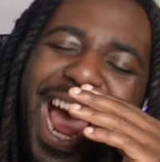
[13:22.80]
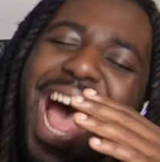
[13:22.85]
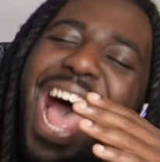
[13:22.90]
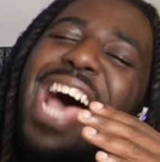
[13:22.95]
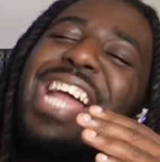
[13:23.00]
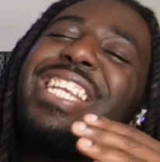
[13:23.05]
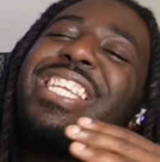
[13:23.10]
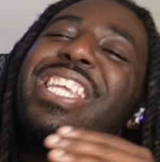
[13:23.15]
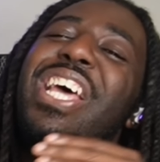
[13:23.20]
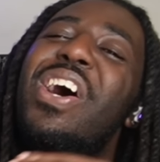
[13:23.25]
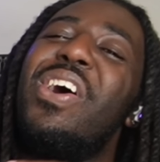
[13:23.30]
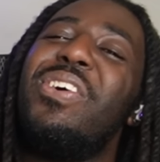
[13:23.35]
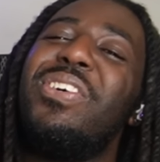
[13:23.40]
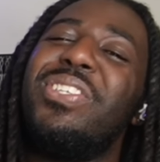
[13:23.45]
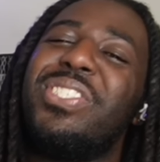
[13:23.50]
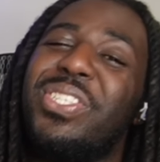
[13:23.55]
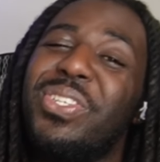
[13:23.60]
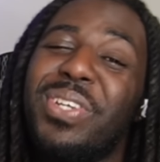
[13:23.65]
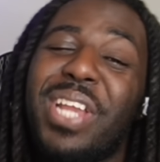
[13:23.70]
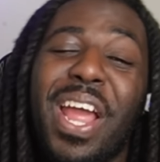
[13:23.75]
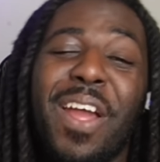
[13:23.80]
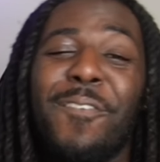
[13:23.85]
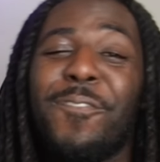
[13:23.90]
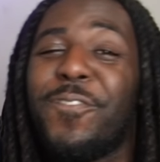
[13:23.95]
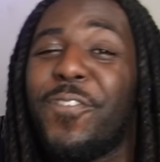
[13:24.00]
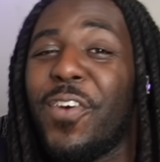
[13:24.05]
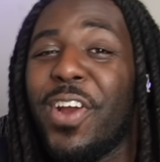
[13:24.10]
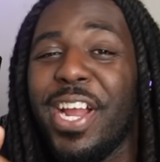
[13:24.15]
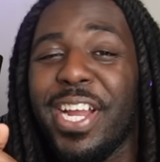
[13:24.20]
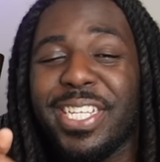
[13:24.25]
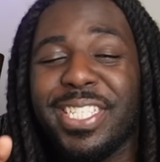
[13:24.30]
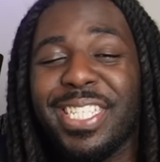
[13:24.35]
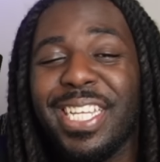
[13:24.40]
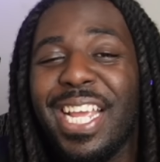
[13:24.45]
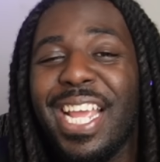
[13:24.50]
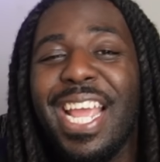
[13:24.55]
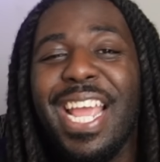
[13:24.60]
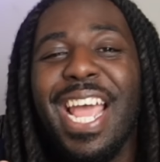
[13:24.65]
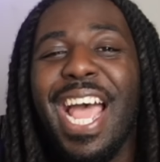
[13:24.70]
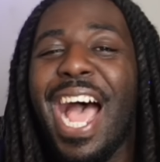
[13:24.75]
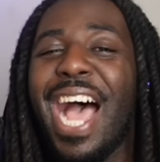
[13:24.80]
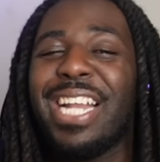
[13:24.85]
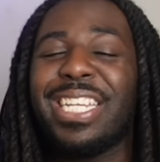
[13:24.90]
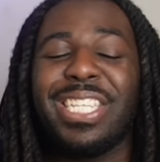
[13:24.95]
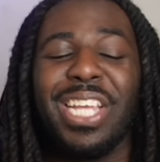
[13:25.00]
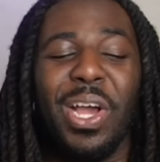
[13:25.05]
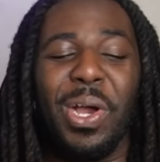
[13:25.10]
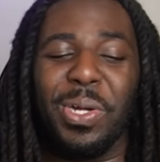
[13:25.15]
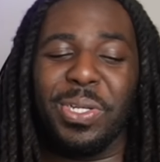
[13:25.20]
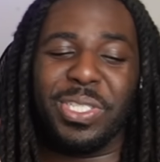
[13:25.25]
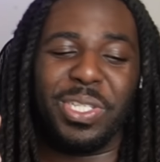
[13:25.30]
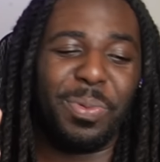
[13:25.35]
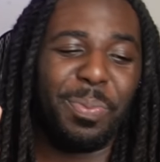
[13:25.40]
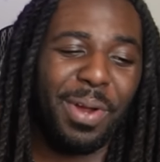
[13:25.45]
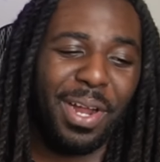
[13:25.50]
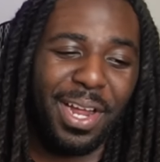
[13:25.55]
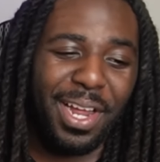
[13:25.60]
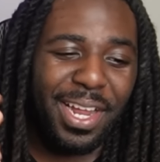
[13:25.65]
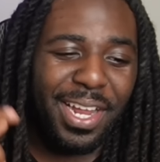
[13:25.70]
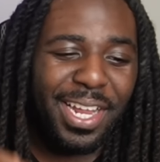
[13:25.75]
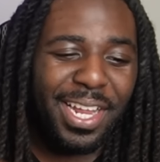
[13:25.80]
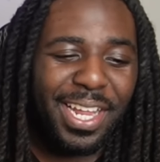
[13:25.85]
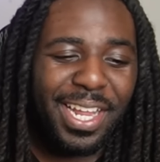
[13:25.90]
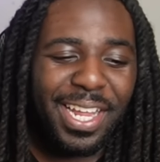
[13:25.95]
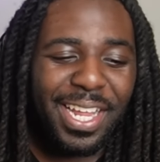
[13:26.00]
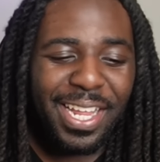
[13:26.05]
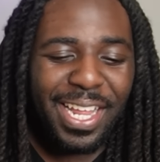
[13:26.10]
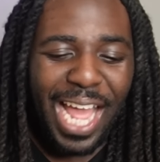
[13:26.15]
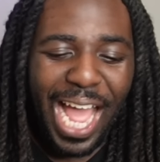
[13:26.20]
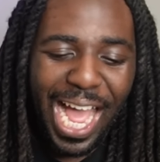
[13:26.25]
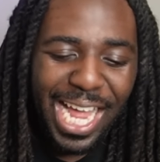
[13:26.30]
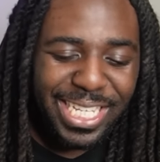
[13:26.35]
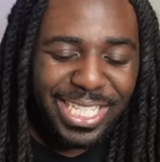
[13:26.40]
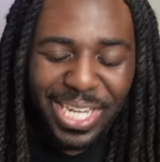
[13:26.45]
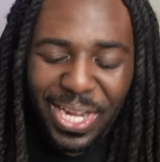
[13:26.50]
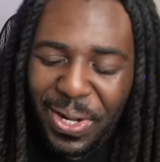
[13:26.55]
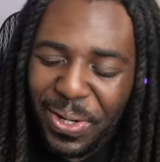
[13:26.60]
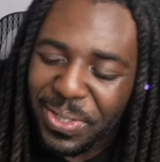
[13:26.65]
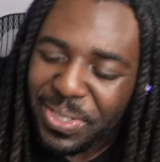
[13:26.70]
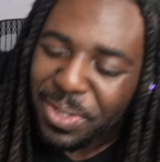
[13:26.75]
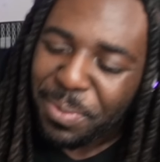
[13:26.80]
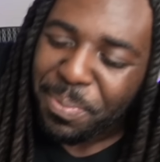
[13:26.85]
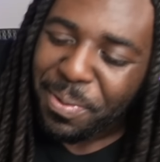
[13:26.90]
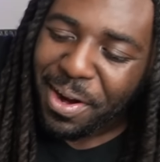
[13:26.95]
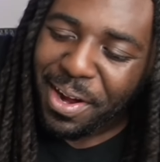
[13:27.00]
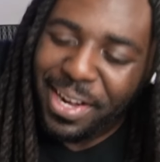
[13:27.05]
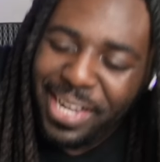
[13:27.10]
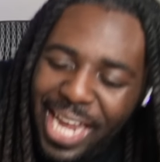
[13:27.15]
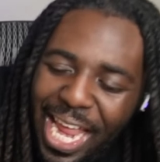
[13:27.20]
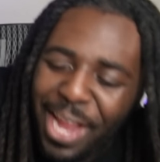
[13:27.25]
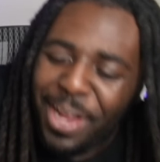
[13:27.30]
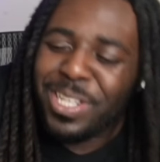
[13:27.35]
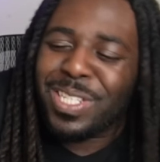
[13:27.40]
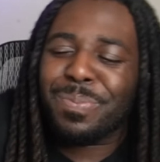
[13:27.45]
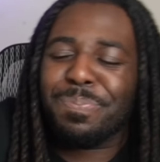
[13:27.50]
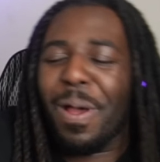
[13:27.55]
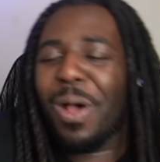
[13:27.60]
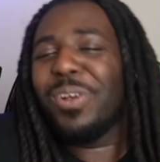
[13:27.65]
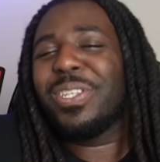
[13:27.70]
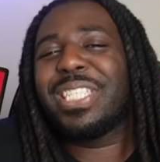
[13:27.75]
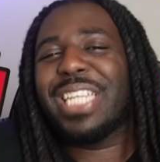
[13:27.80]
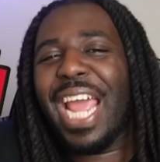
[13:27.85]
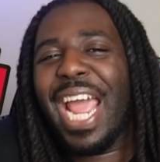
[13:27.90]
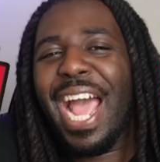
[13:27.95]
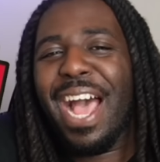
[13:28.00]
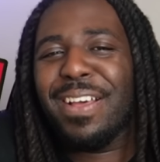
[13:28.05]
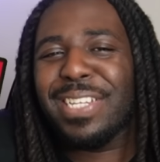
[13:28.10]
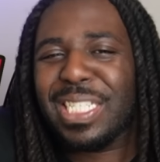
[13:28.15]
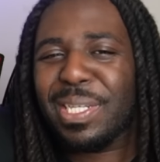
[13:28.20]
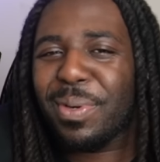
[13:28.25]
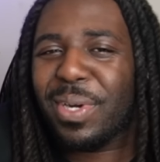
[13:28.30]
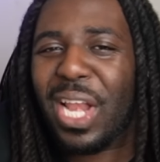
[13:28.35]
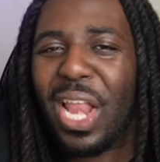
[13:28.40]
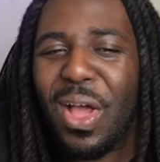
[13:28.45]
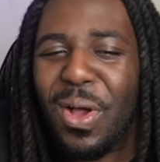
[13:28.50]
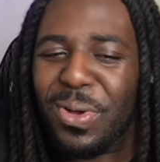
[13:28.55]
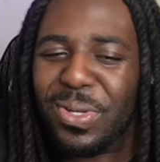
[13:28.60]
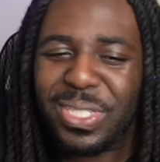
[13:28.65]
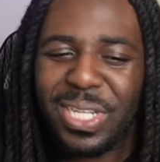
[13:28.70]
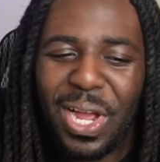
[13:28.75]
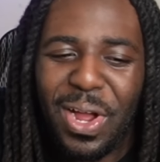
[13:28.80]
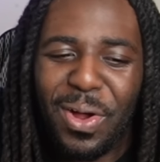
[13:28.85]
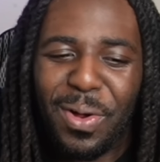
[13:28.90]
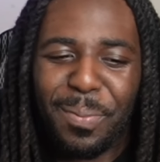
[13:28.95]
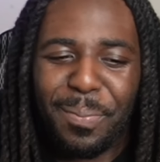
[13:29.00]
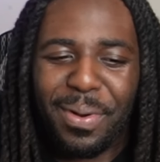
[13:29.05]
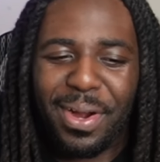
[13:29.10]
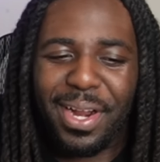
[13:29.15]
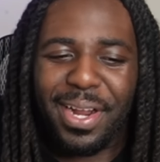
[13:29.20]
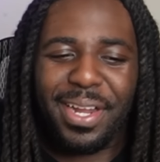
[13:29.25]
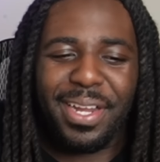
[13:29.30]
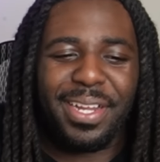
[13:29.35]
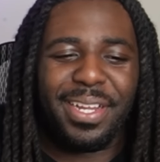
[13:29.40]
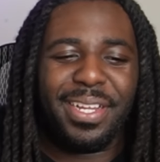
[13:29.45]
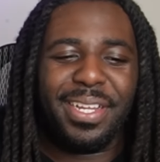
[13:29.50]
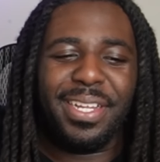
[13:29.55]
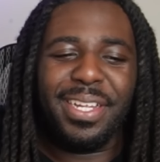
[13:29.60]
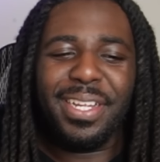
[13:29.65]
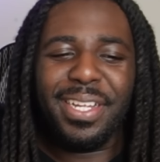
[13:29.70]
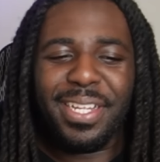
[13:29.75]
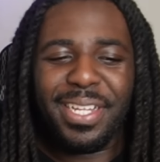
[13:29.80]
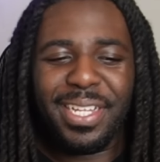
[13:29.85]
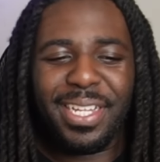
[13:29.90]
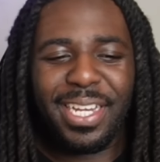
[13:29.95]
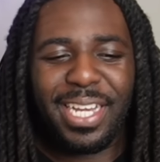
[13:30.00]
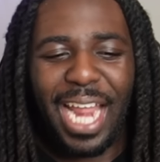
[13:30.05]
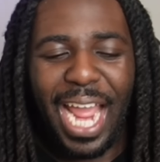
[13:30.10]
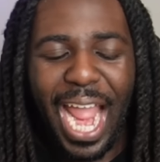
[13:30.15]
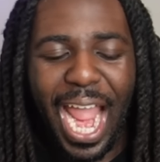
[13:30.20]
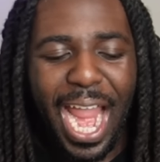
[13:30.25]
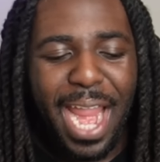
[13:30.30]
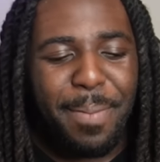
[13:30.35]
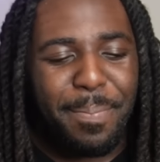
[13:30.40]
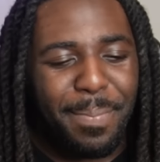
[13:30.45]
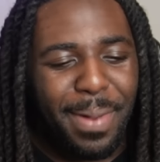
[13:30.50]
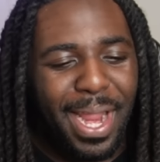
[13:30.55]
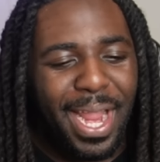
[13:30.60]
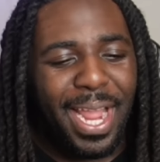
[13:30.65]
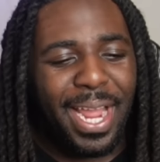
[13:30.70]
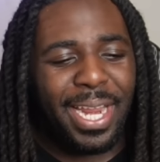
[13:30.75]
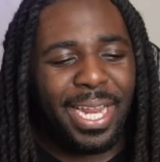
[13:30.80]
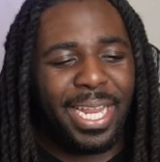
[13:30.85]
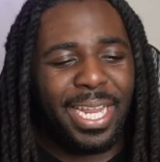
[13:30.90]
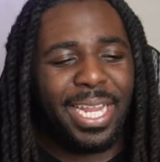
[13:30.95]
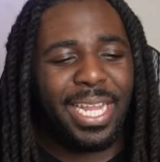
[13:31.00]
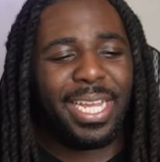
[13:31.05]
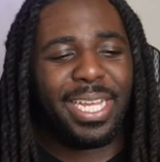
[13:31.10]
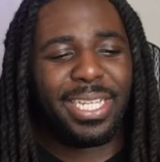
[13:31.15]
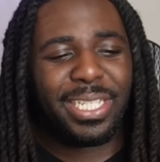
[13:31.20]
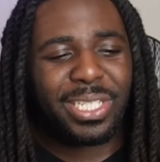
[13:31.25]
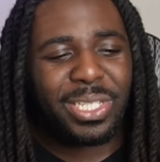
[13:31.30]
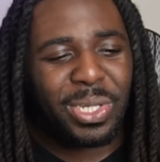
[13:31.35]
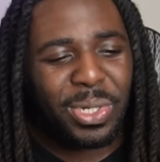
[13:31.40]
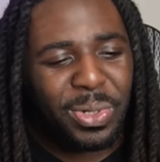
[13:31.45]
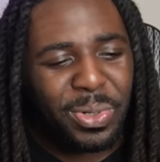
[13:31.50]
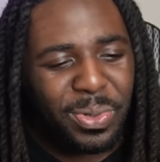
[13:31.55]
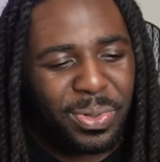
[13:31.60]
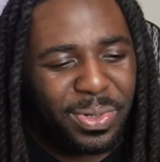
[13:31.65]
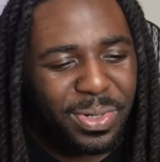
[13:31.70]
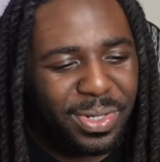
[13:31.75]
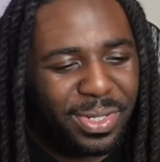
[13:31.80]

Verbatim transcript: I told you, they're freaks. I told you, bro. I told you, bro. They supposed to have some clothes on, bro. That ape man, he is too.